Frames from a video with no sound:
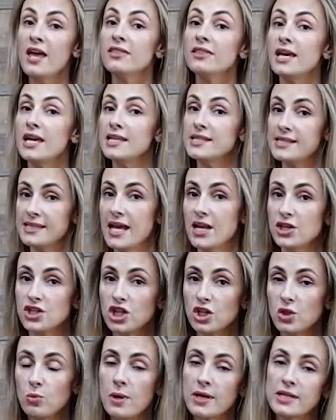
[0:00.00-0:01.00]
The
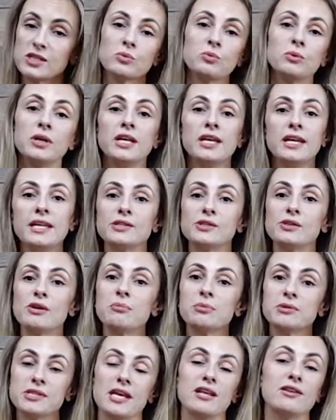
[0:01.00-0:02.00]
essential ones we need
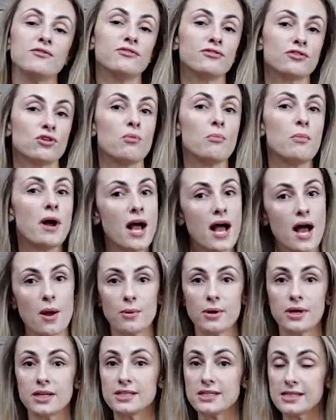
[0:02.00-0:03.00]
to obtain from
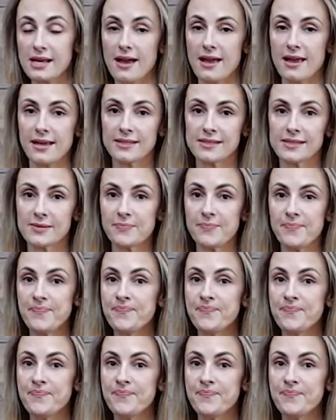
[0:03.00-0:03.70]
our diet.